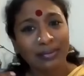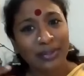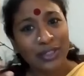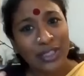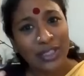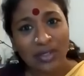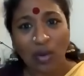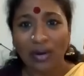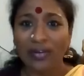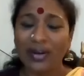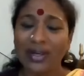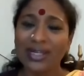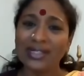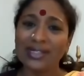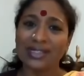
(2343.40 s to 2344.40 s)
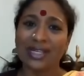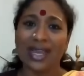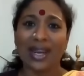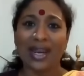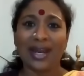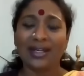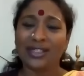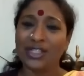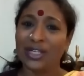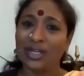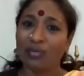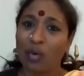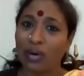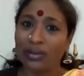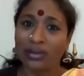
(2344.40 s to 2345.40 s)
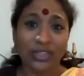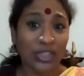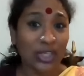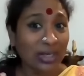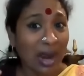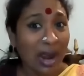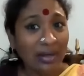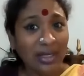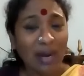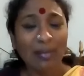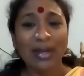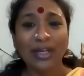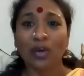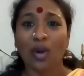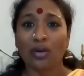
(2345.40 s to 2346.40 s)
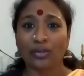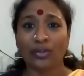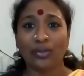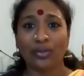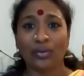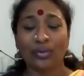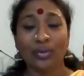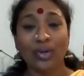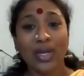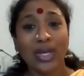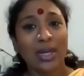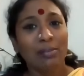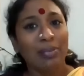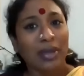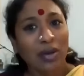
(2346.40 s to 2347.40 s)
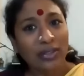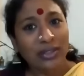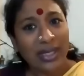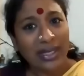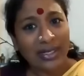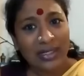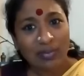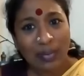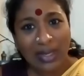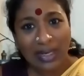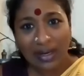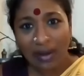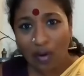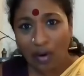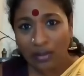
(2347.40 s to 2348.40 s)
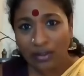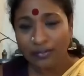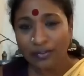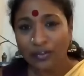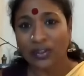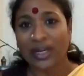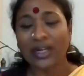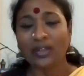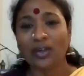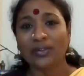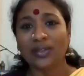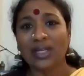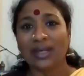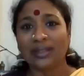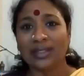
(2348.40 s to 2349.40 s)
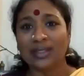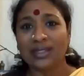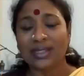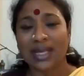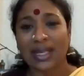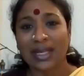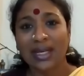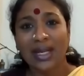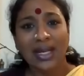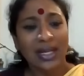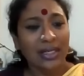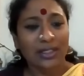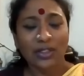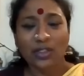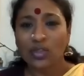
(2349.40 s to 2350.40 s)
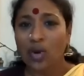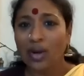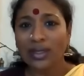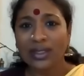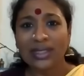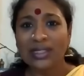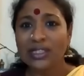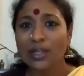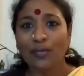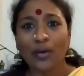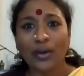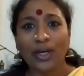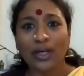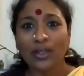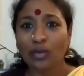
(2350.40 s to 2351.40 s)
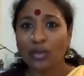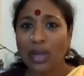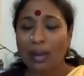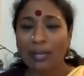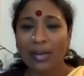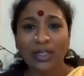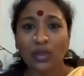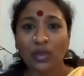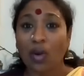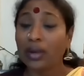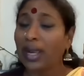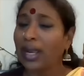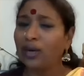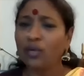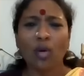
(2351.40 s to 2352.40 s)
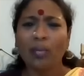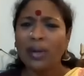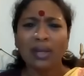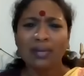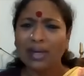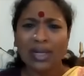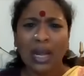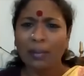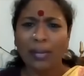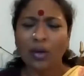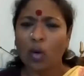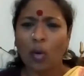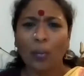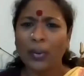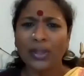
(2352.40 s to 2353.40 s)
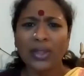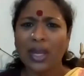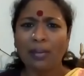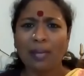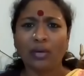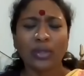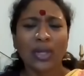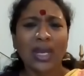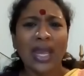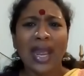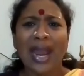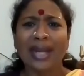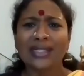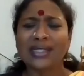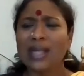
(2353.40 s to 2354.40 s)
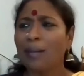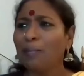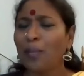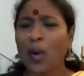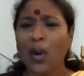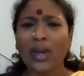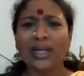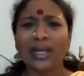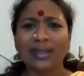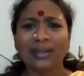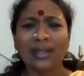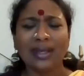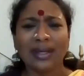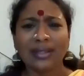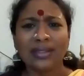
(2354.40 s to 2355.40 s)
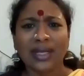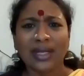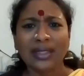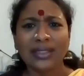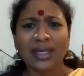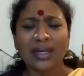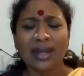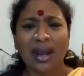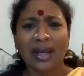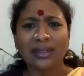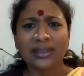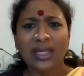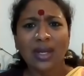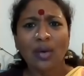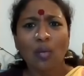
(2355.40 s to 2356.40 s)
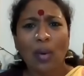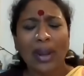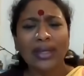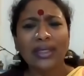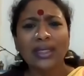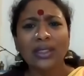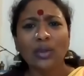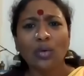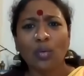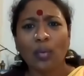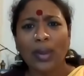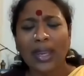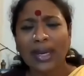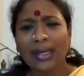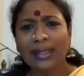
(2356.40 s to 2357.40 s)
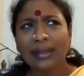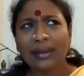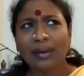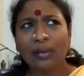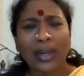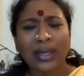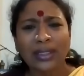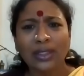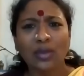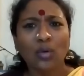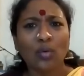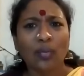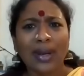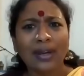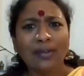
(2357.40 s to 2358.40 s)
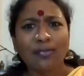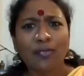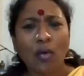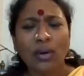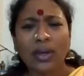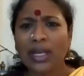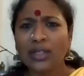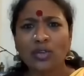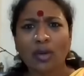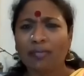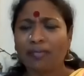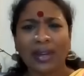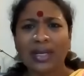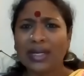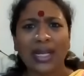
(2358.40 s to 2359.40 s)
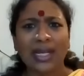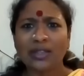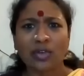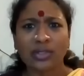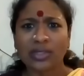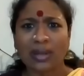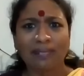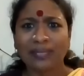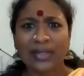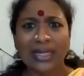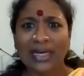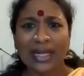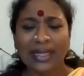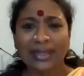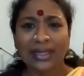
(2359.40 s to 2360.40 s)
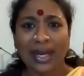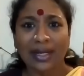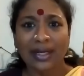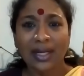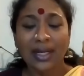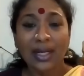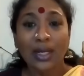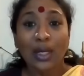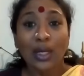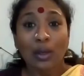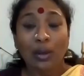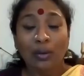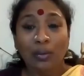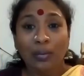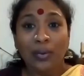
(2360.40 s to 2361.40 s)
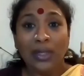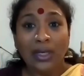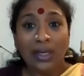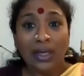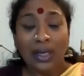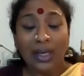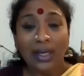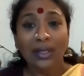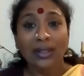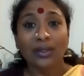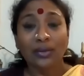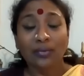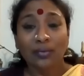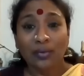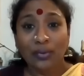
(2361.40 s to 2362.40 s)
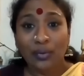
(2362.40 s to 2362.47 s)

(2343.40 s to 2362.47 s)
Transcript: she is already scared. She can't come and talk to you because there has been a lot of threat on the other side. It is not easy for her to come and talk, and nobody will come and open their mouth. At some point, I think a judge had asked, why did you wait 4 days or 5 days or something like that? We need